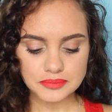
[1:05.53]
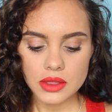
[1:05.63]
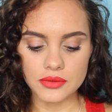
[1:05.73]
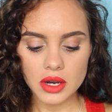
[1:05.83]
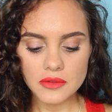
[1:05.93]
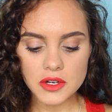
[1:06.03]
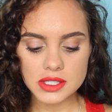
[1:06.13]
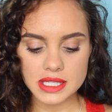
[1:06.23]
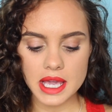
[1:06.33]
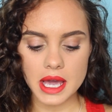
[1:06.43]
The very
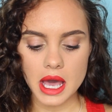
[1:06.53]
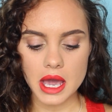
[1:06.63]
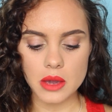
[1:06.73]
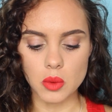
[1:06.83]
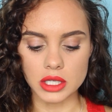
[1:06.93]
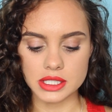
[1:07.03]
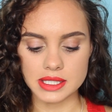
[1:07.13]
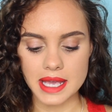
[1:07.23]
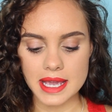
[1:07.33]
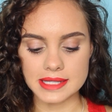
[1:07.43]
first thing I want to
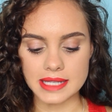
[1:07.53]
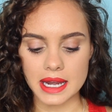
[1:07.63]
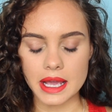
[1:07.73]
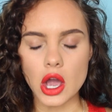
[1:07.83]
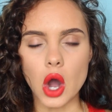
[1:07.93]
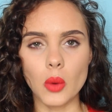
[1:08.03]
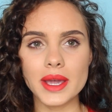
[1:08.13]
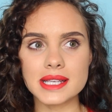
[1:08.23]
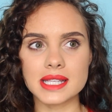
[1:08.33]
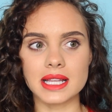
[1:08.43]
say is that I always